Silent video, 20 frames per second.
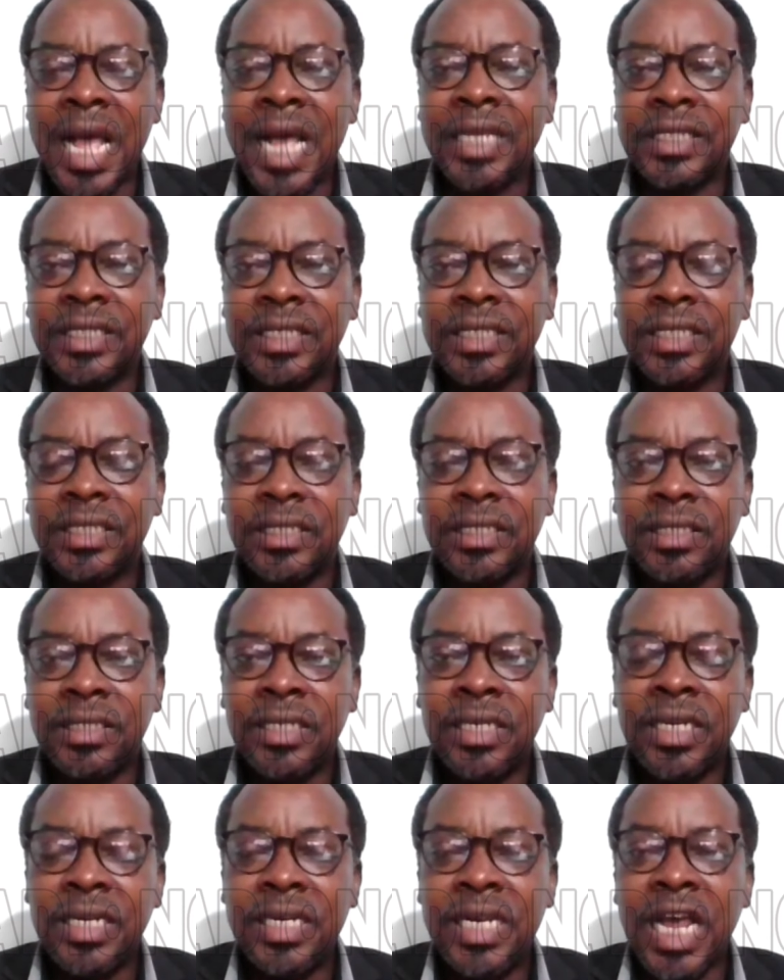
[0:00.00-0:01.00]
as
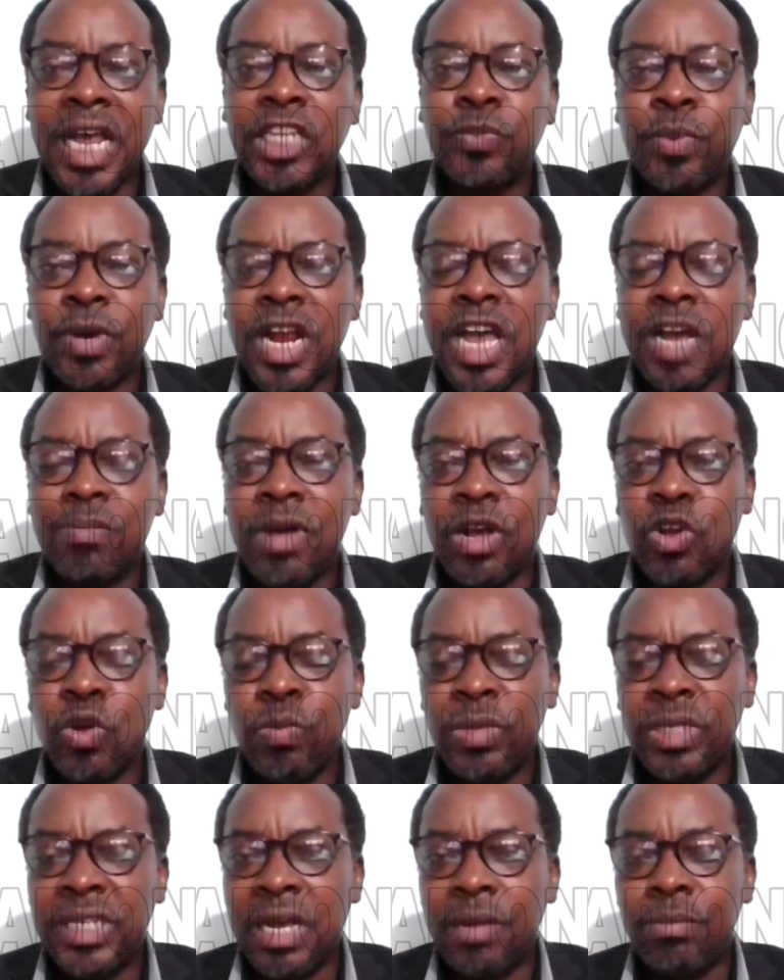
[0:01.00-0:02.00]
the Diaspora
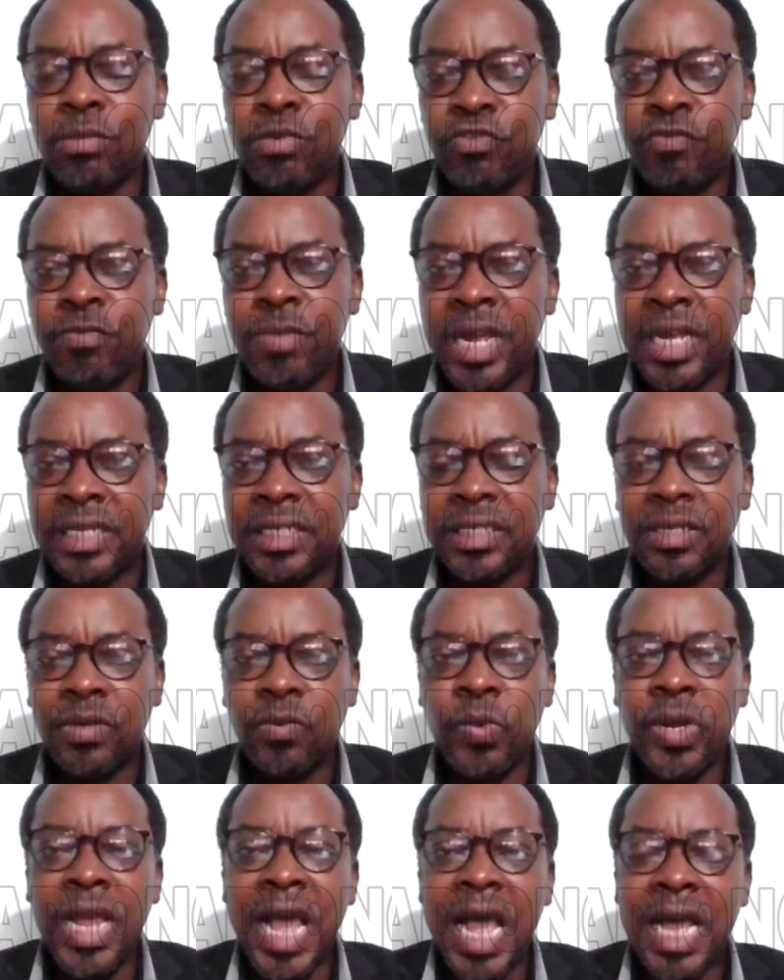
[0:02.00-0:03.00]
Akpakomiza Movement,
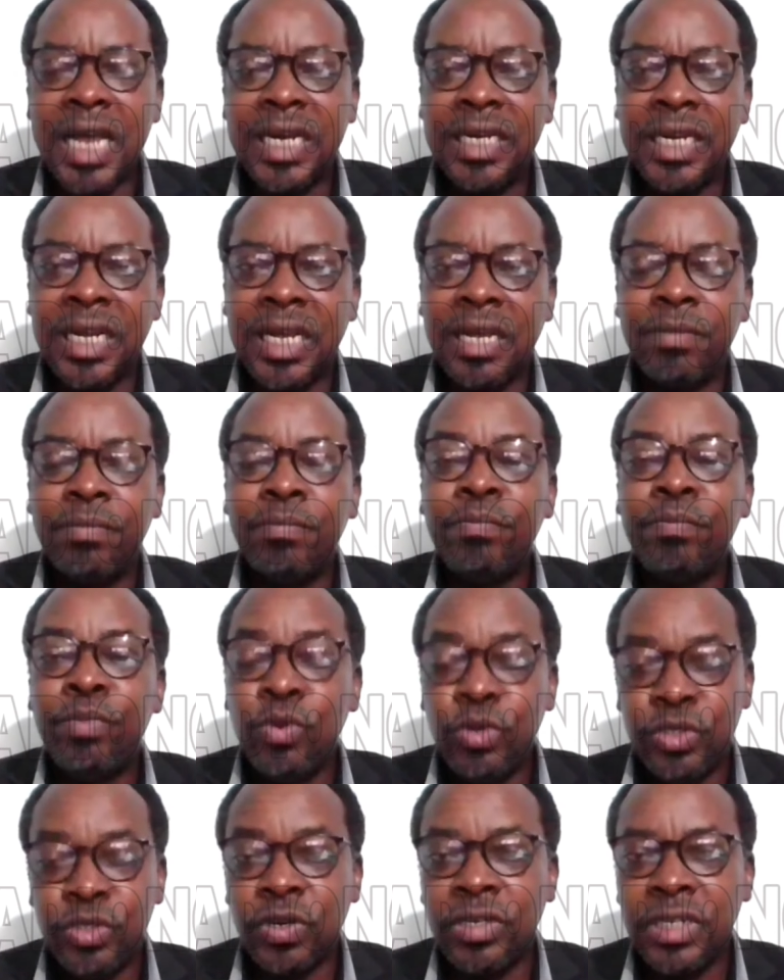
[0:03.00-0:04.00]
we had a
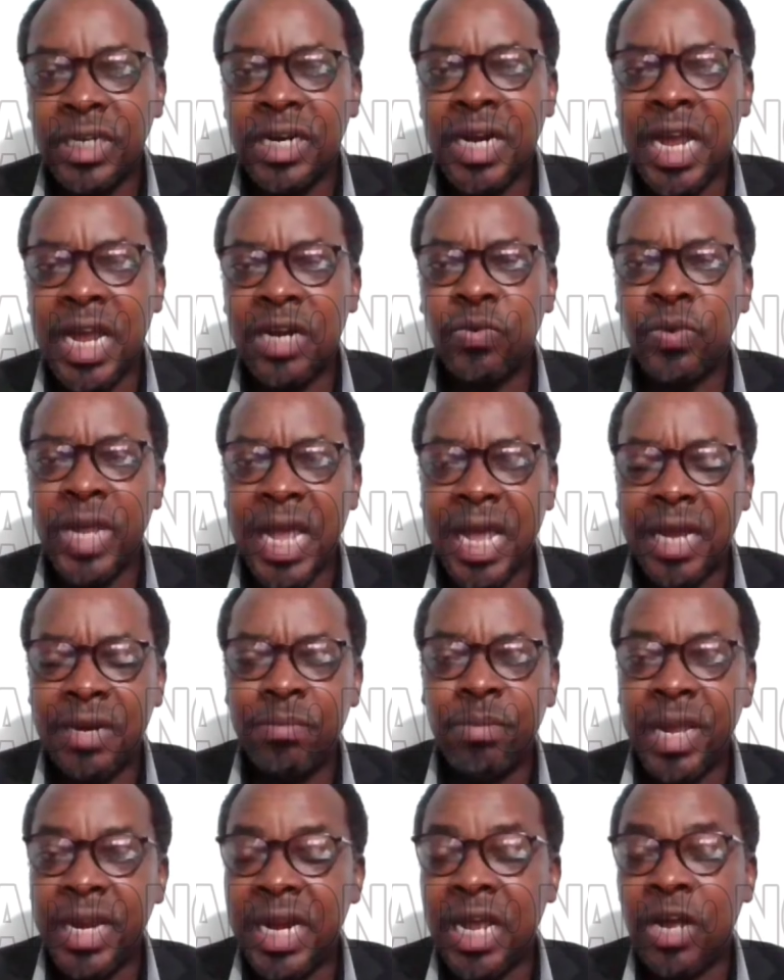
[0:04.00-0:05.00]
boot on the ground. We
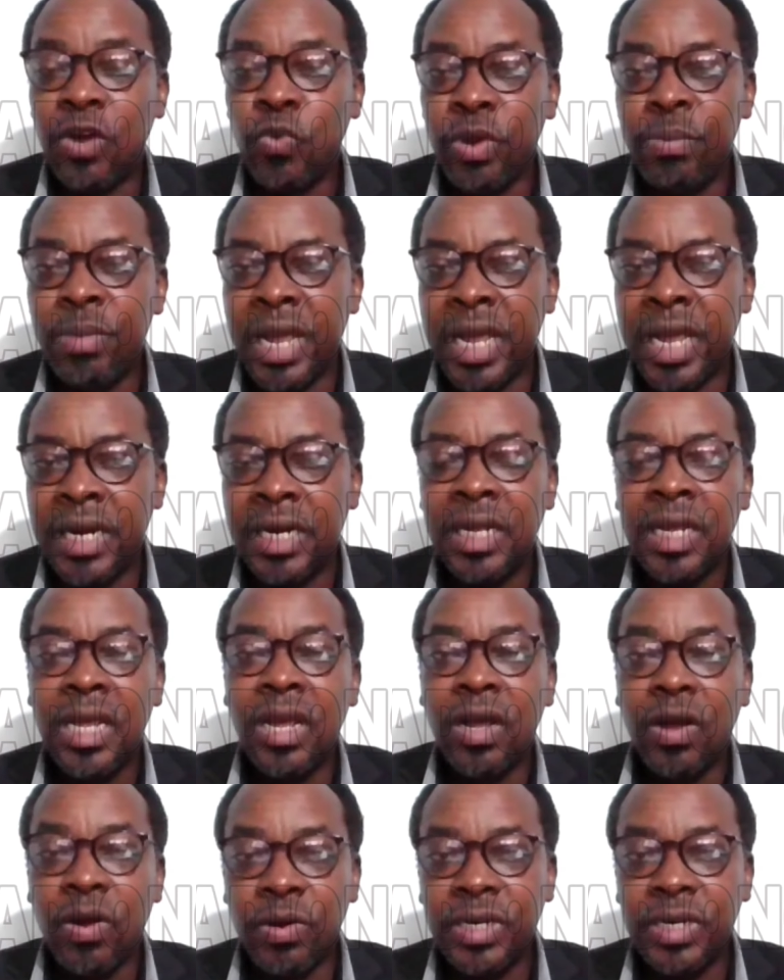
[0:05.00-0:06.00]
had men and women
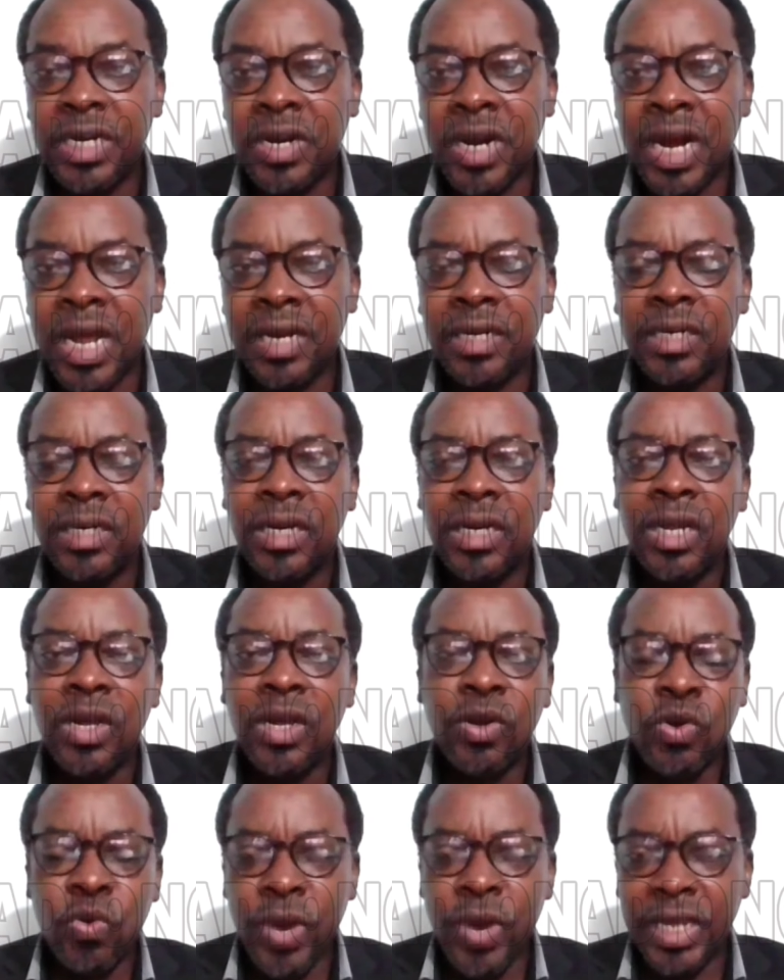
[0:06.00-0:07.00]
on the ground
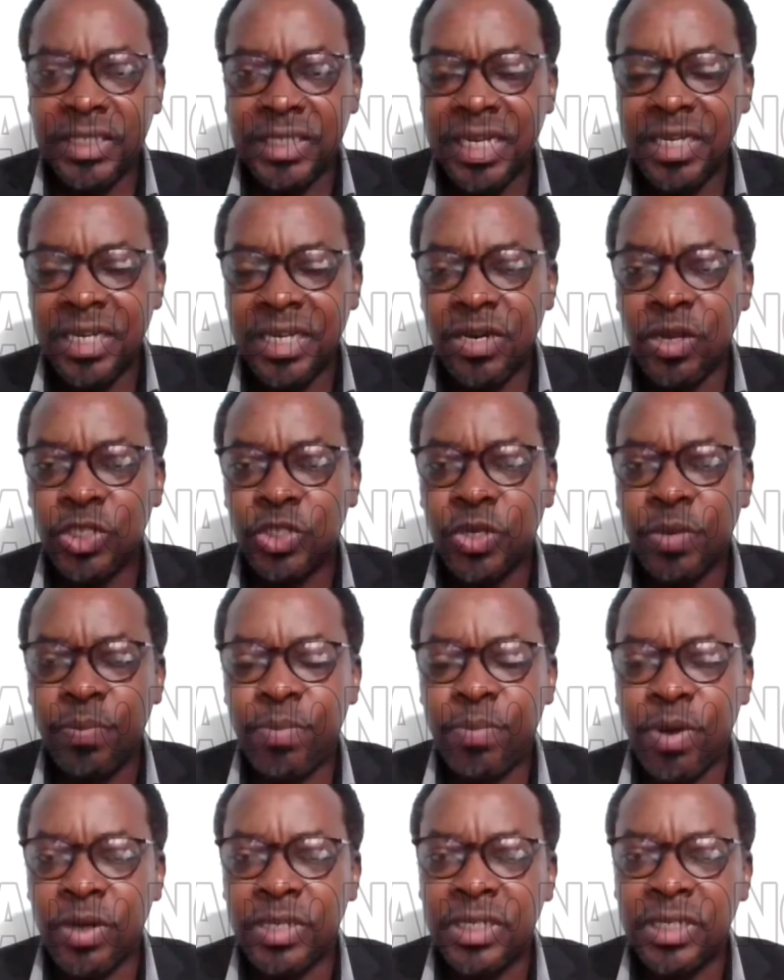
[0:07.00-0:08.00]
who were sending us
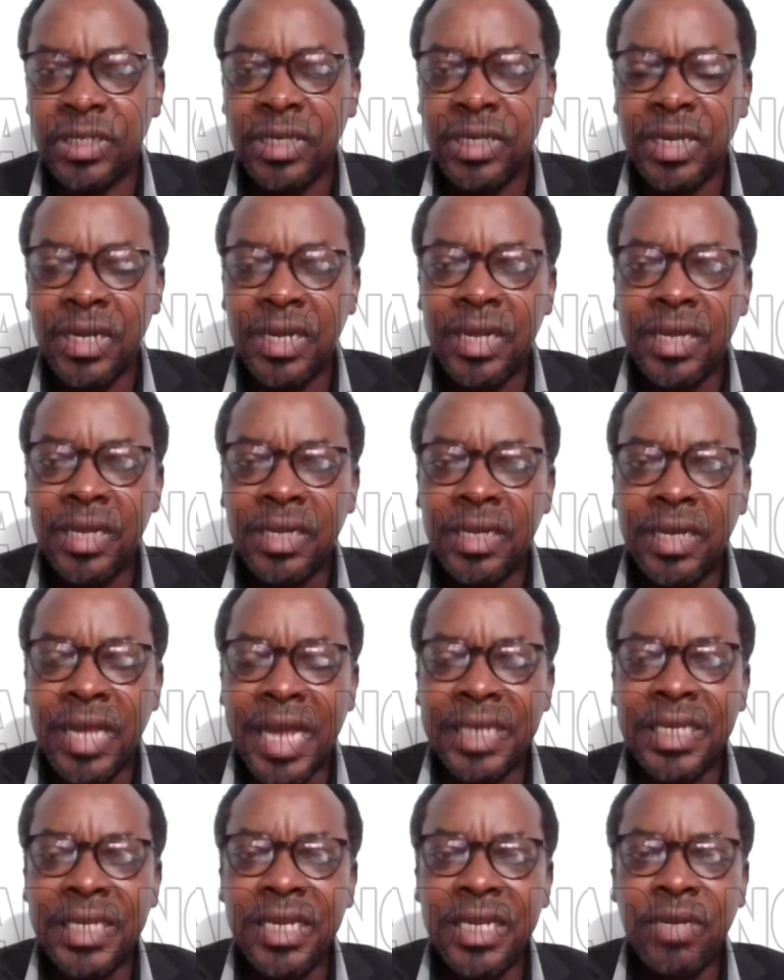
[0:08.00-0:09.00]
reports.
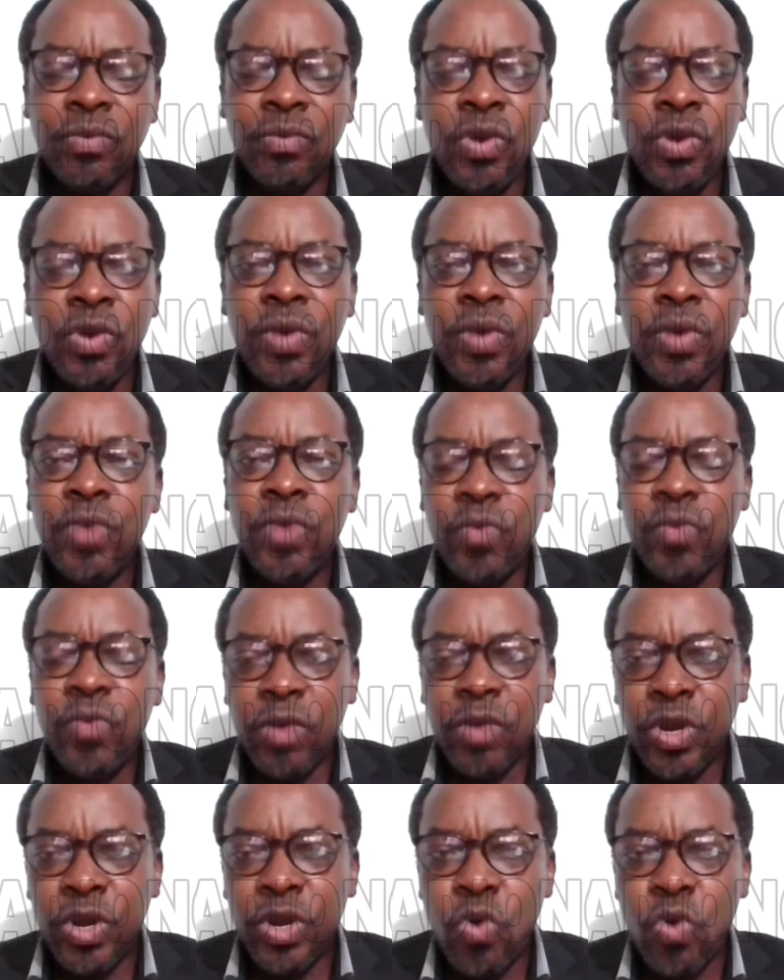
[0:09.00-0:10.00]
I think we, we, we,
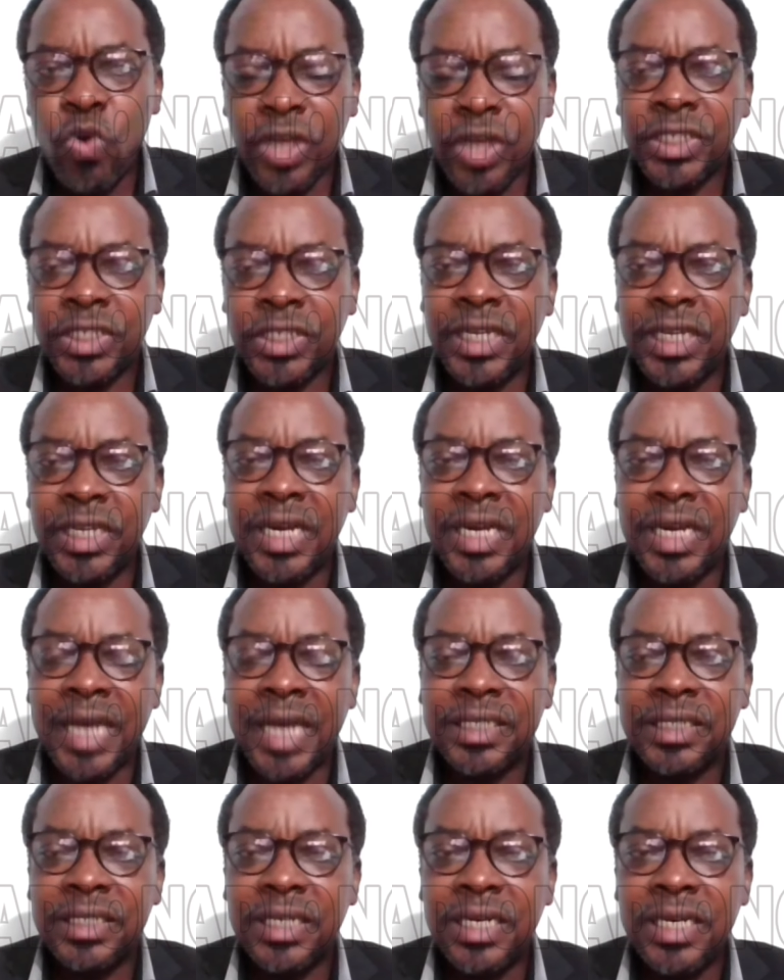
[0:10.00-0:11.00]
we could all see
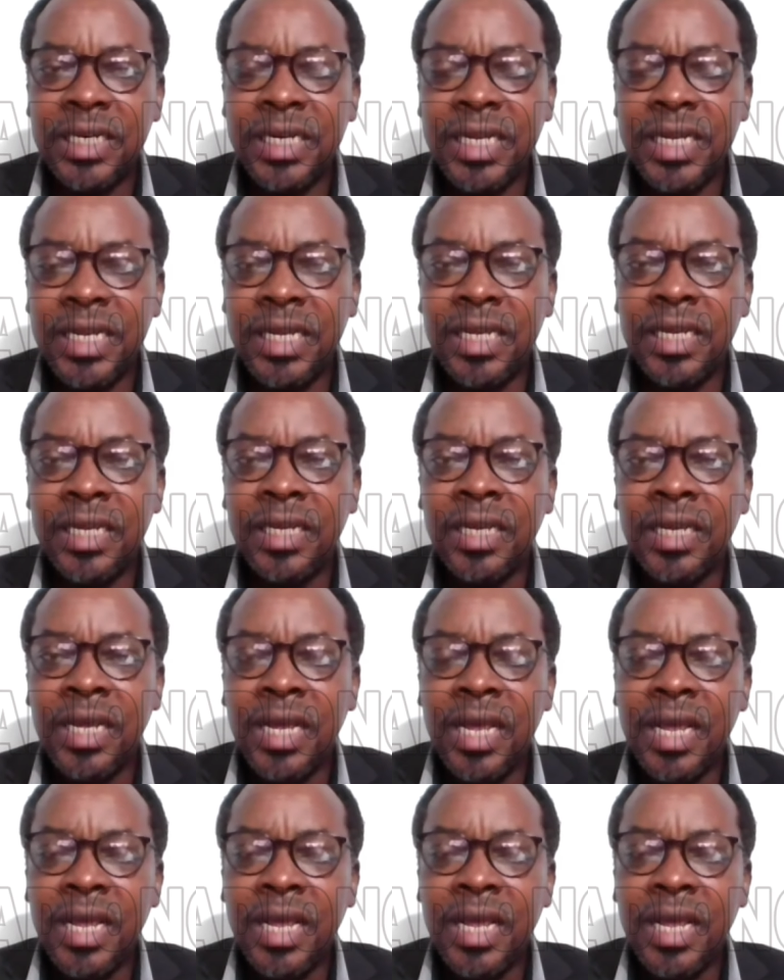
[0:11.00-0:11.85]
that the